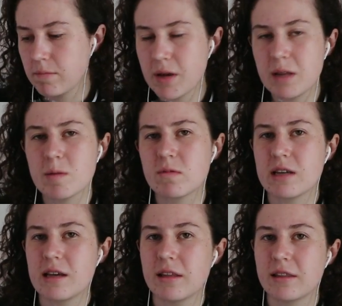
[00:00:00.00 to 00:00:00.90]
Many people
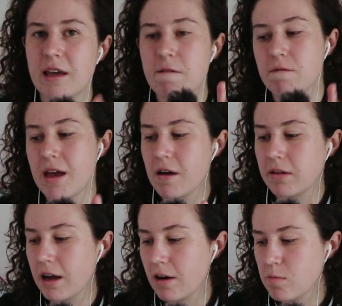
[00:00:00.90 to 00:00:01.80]
say that they
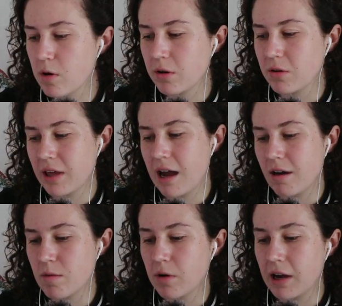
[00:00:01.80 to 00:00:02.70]
found Harry Potter, or that
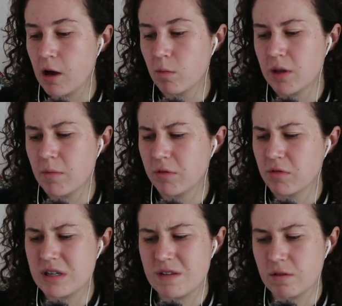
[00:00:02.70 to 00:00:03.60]
Harry Potter helped them
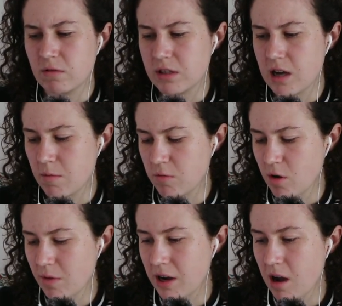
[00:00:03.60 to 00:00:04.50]
through a difficult time
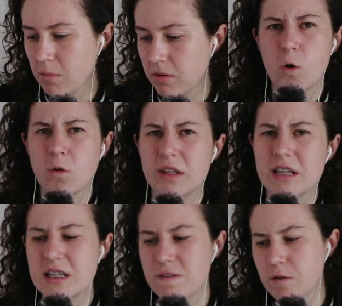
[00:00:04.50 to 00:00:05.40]
growing up, or that
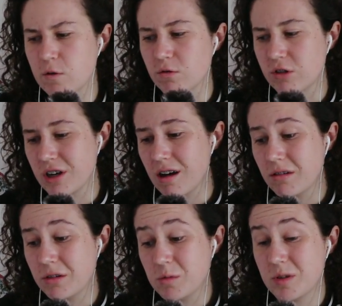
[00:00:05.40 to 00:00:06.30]
their difficult
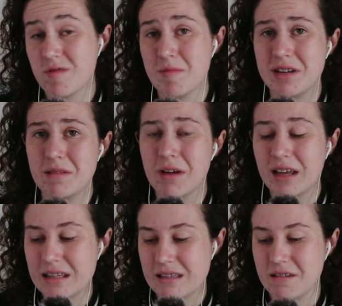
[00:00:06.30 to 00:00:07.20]
childhood was remedied
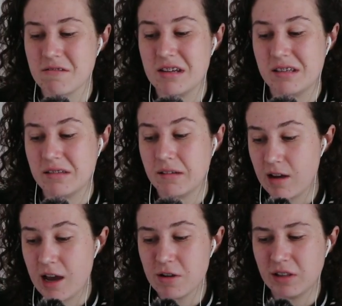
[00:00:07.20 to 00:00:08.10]
by this series.
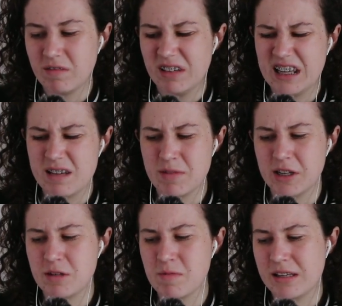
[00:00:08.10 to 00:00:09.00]
I only really
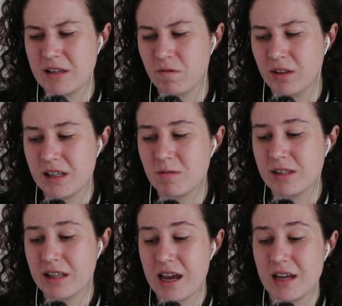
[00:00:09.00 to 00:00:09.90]
admitted to myself that this
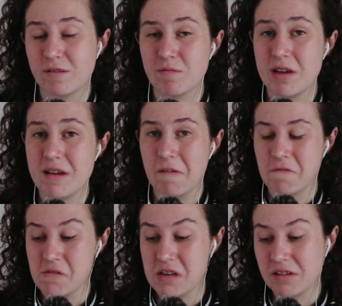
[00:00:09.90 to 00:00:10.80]
was the case for me a
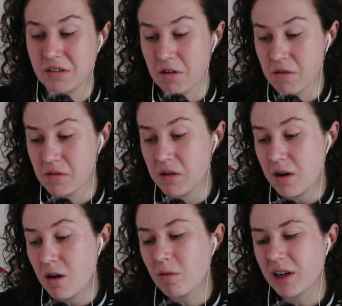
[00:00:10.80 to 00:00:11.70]
few years ago,
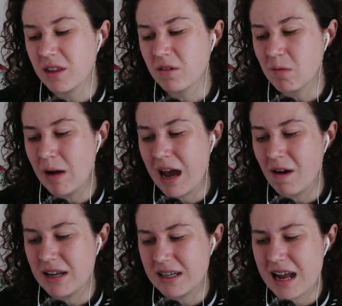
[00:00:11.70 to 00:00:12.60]
when I thought about
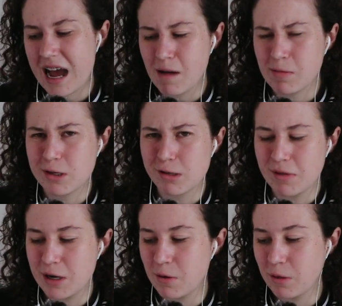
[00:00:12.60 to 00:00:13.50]
how I did happen to
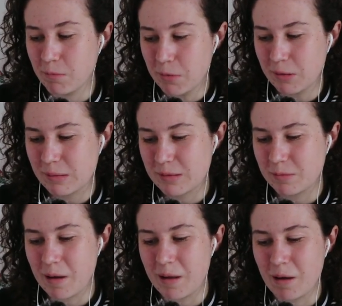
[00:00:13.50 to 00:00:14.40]
read all the books
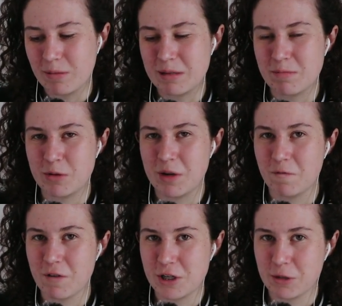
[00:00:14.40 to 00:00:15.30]
while I was in between
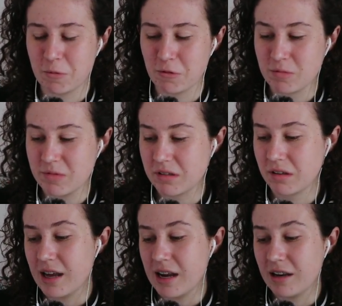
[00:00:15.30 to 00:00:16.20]
friendship groups,
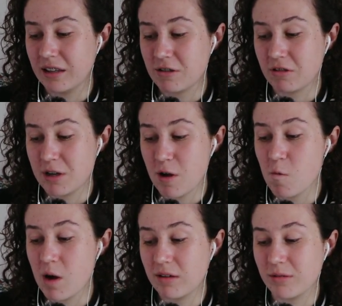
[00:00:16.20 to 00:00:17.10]
and had literally
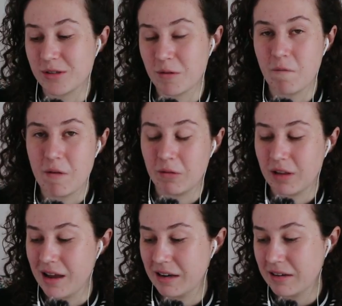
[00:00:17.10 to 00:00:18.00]
no one, or so it felt
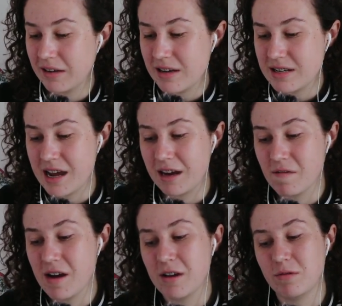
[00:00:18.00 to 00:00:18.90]
like, to hang
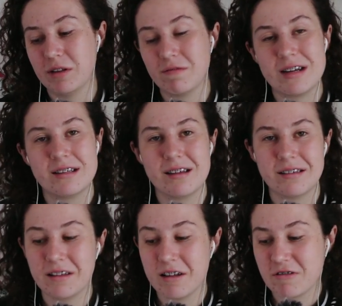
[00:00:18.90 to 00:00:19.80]
around with at
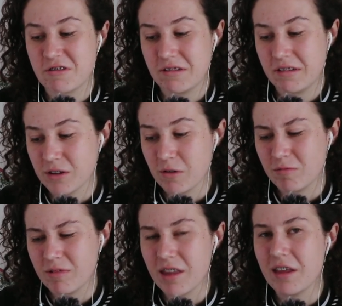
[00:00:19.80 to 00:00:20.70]
recess and lunch.
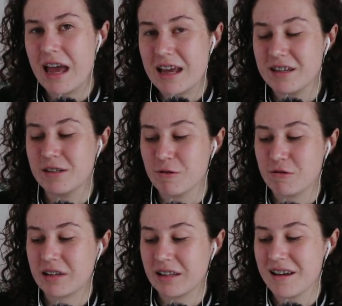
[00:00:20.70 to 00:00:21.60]
So rather
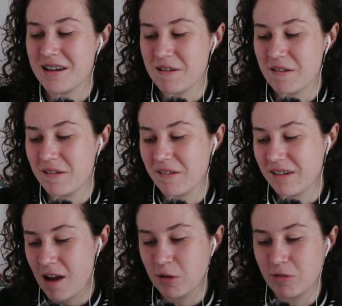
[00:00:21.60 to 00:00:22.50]
antisocially, I know,
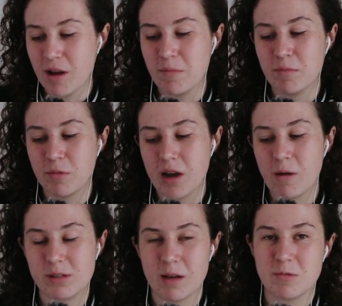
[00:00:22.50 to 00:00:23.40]
I would grab the book
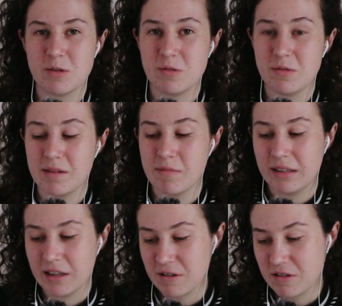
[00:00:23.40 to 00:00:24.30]
I was up to and my
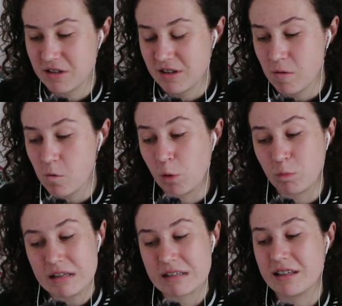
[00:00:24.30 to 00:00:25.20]
lunch, walk
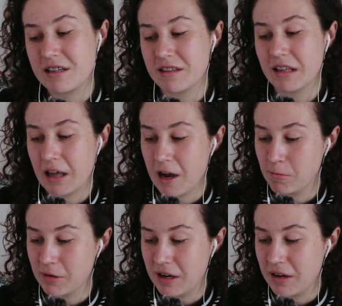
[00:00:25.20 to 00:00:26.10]
briskly to the
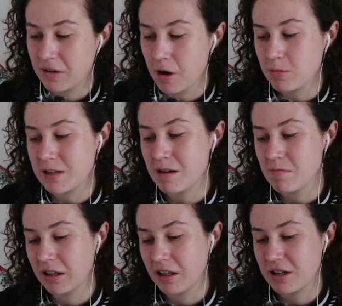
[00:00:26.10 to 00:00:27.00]
library, gulp down
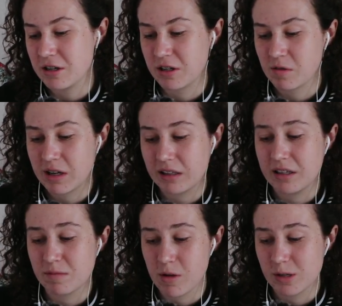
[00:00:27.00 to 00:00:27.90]
my lunch as
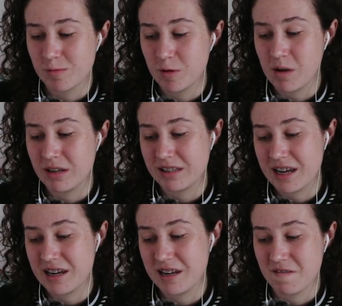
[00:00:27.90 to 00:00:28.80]
quickly as possible while
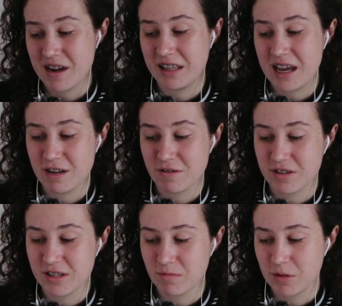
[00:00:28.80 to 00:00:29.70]
standing around the
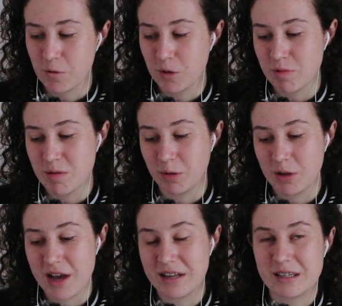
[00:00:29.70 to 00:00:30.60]
entrance with all the people
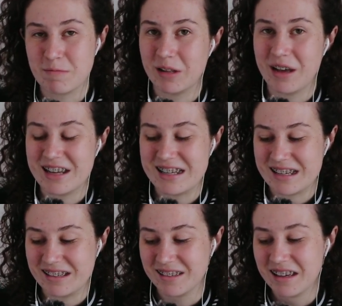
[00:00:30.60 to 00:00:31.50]
who had similar
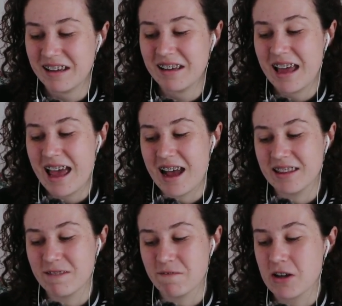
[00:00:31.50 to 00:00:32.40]
ideas,
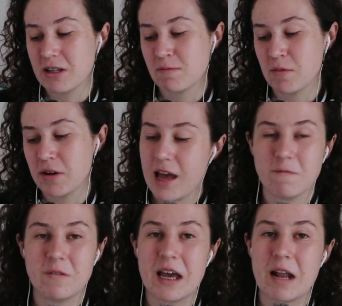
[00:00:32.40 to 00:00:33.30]
and then find a spot
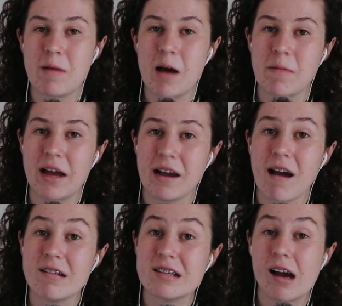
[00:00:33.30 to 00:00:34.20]
and forget about my
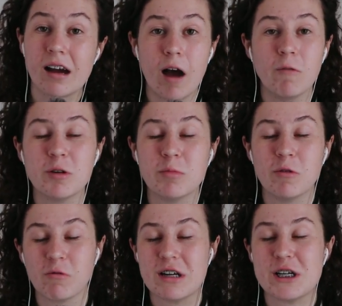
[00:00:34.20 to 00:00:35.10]
current
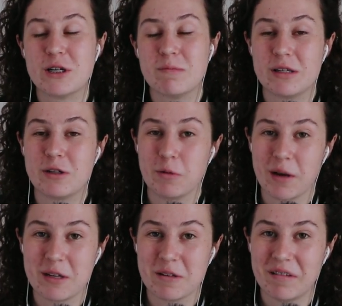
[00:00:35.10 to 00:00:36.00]
uncomfortable friendship
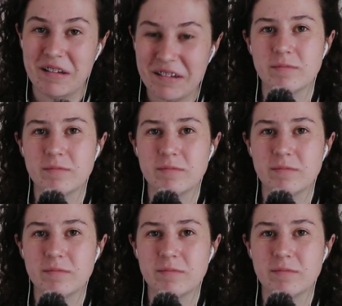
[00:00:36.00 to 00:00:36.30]
situation.